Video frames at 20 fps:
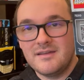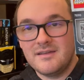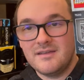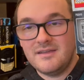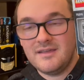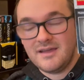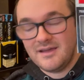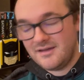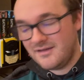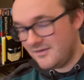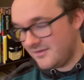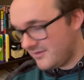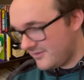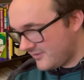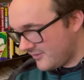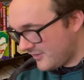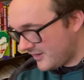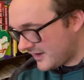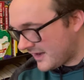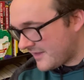yeah,
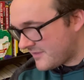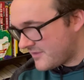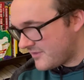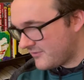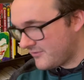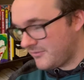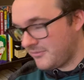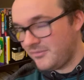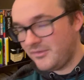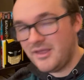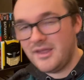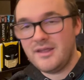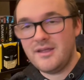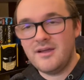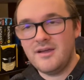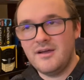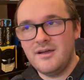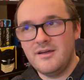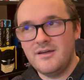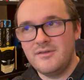so I got this from
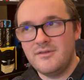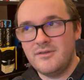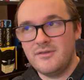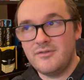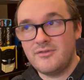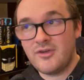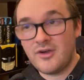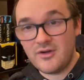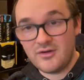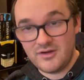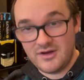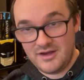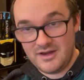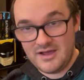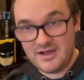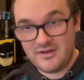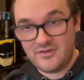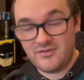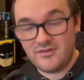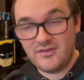Target,
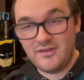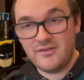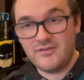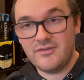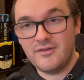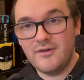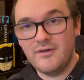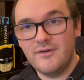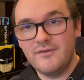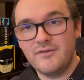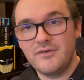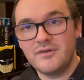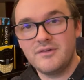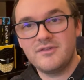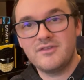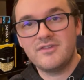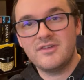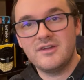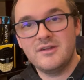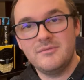actually. So if you're
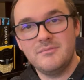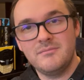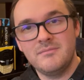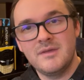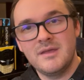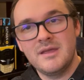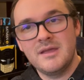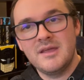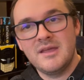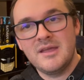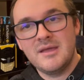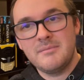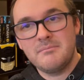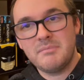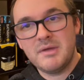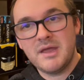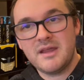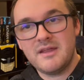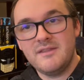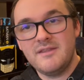interested in
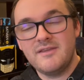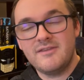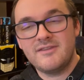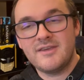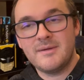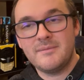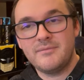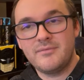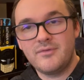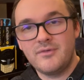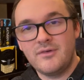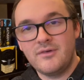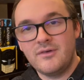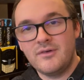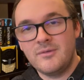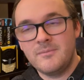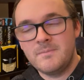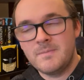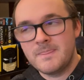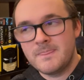picking this up
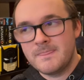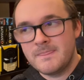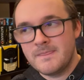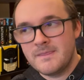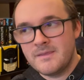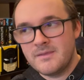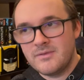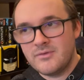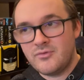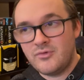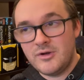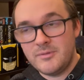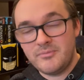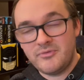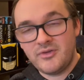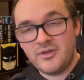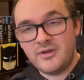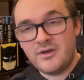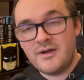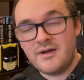for
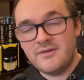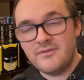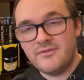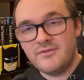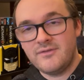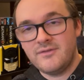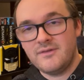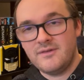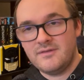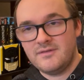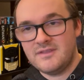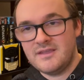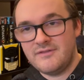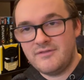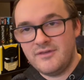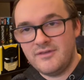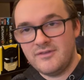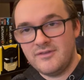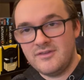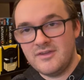20% off,
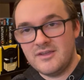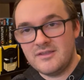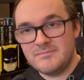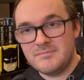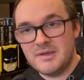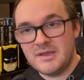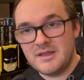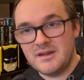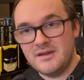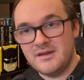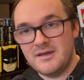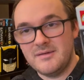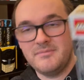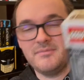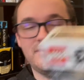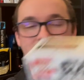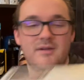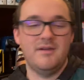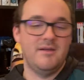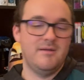definitely suggest picking it
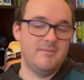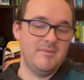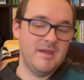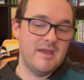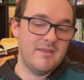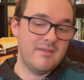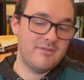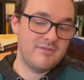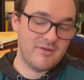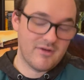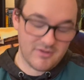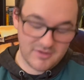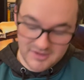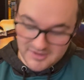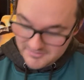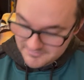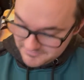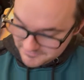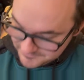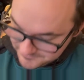up at Target.